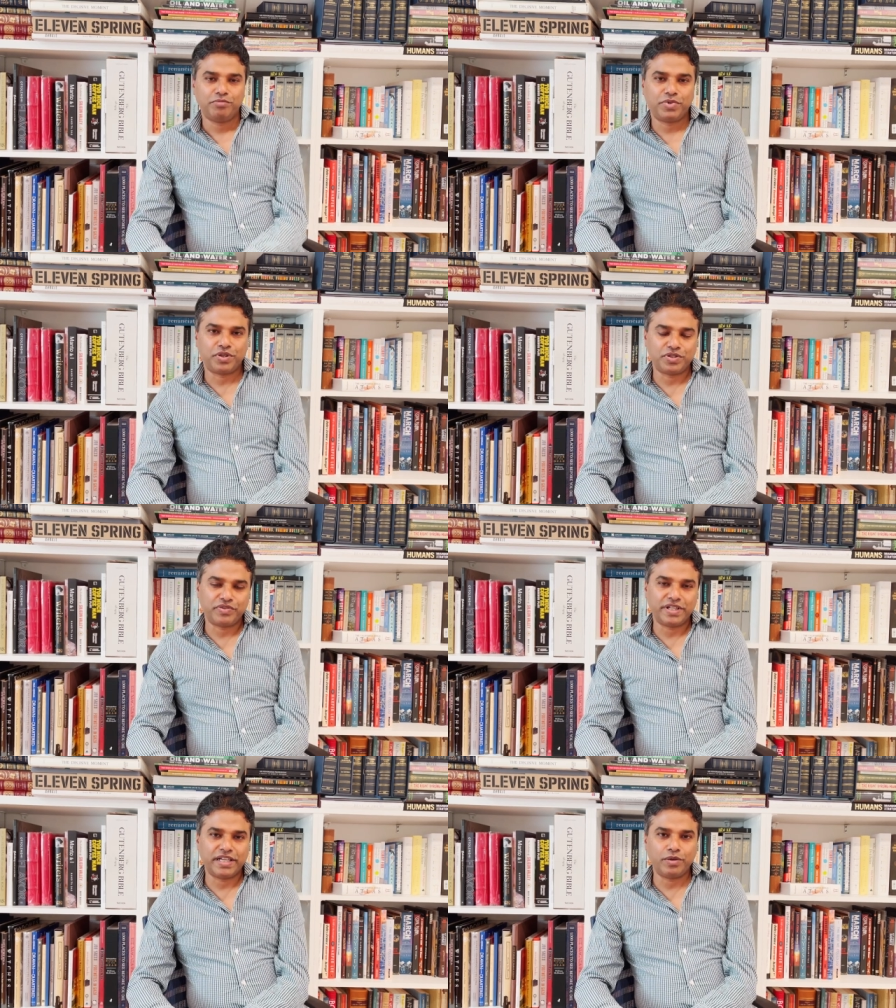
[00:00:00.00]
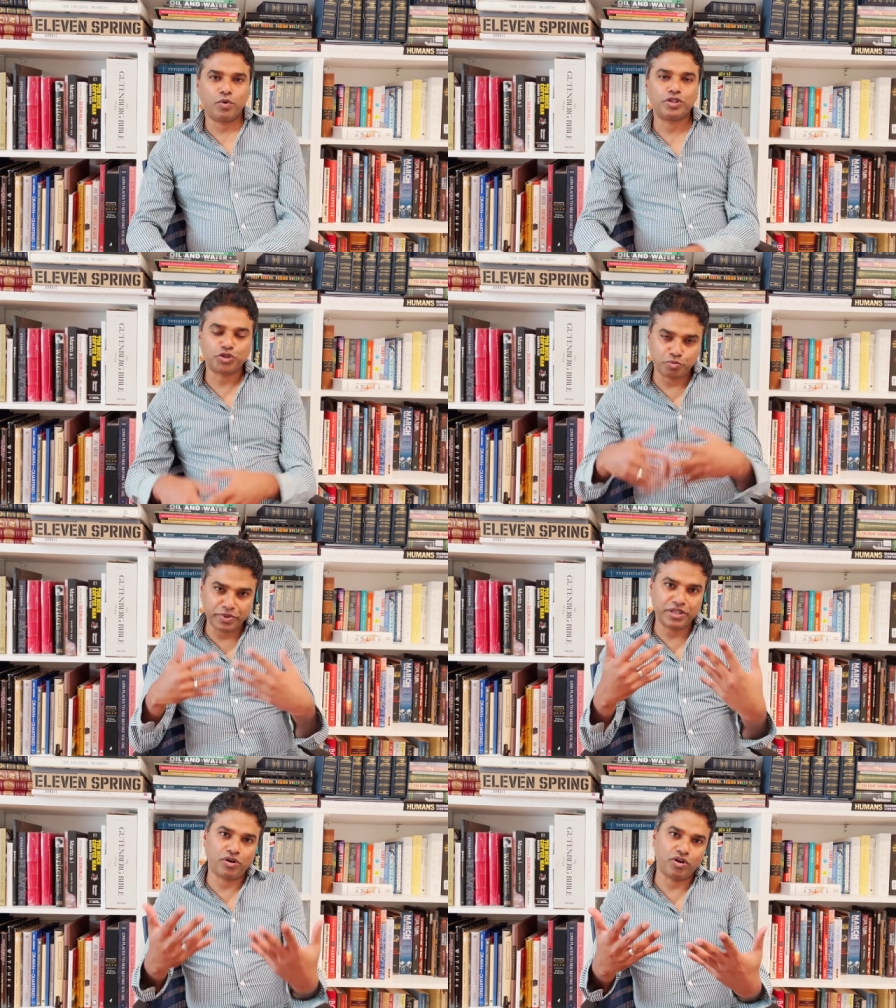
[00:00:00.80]
because we really wanted to
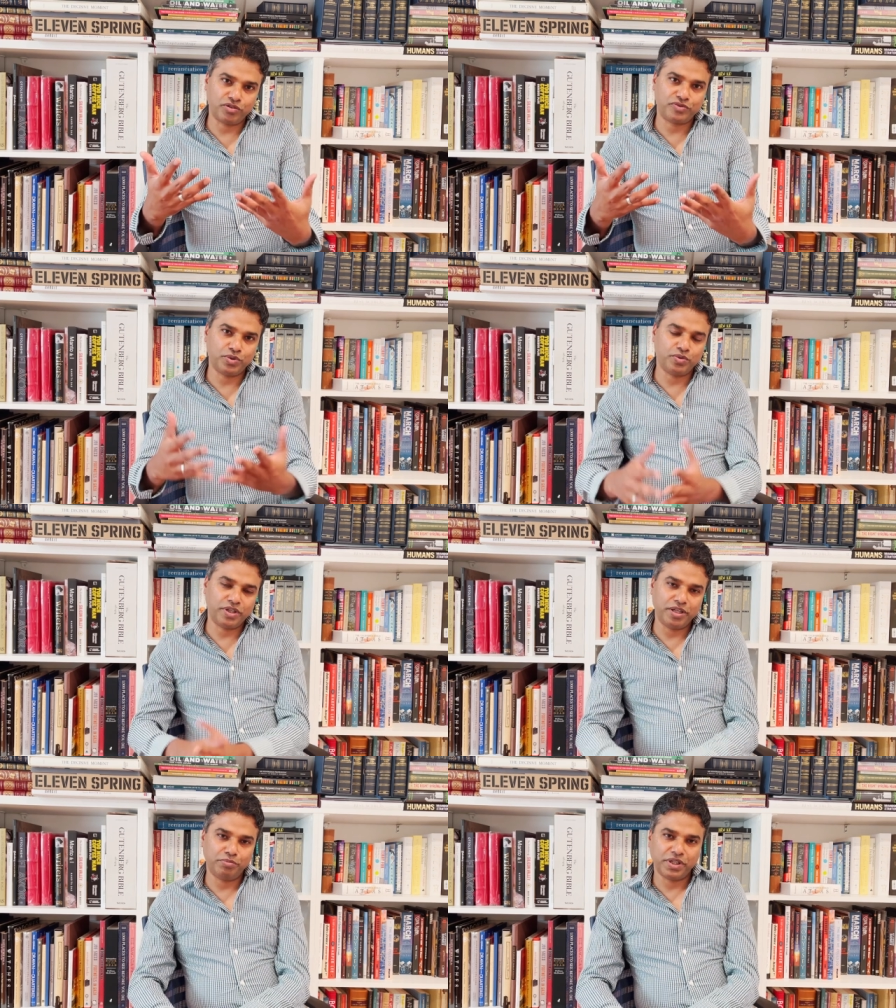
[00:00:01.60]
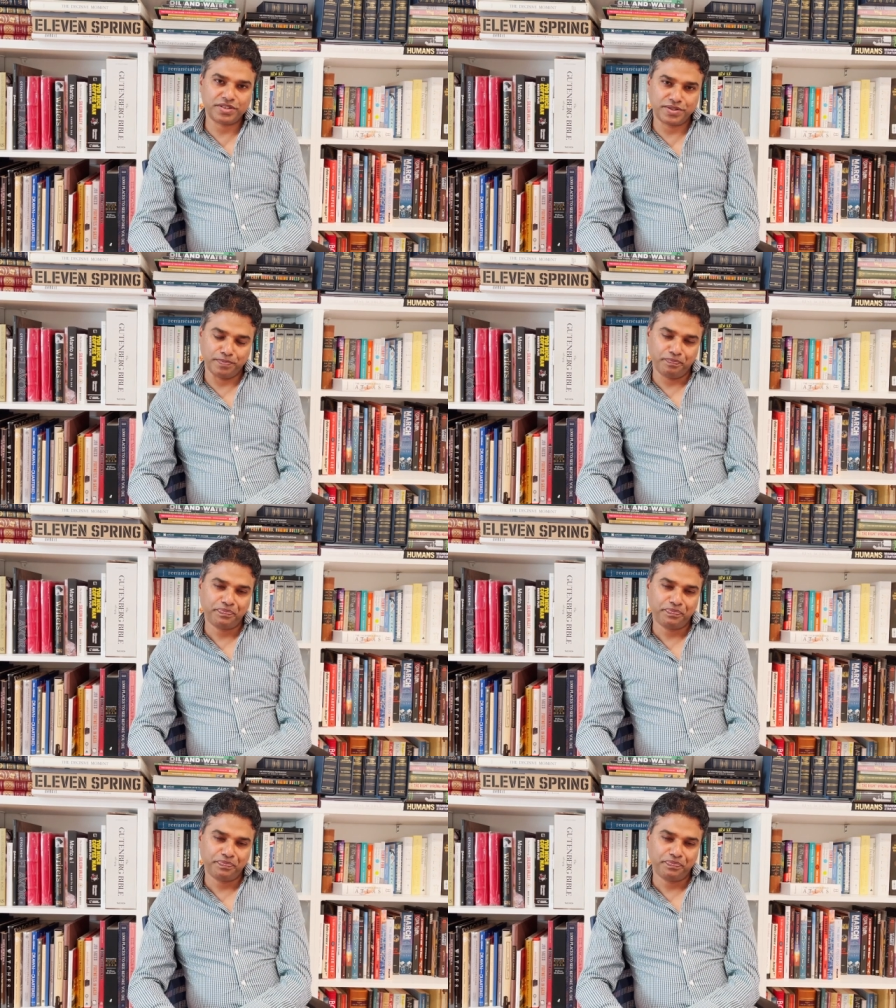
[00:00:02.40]
meet all of you in person.